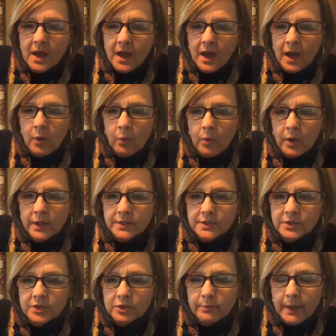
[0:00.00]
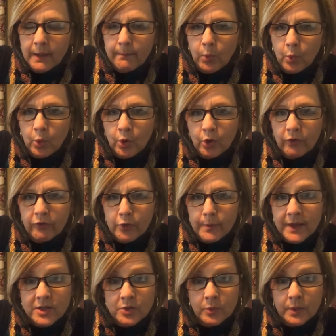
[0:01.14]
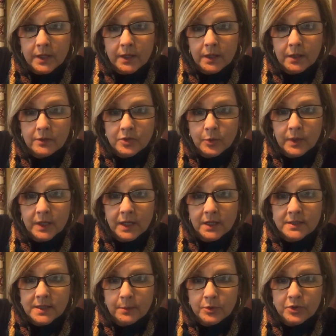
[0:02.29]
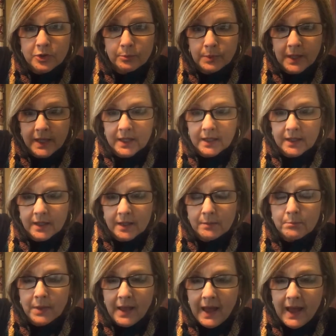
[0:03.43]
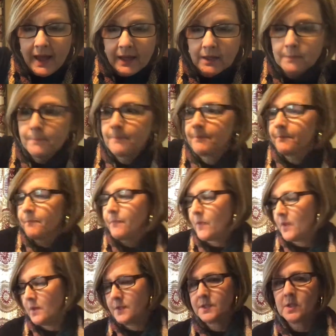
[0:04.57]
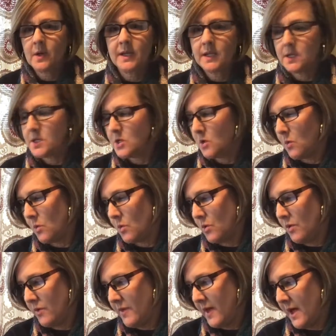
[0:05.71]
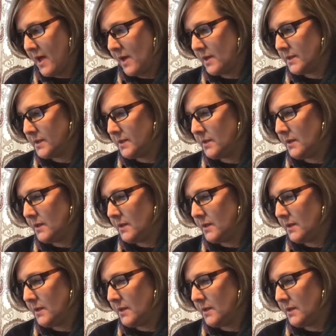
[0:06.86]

I want to do my border for my 2020 temperature blanket in black. So I needed to order that.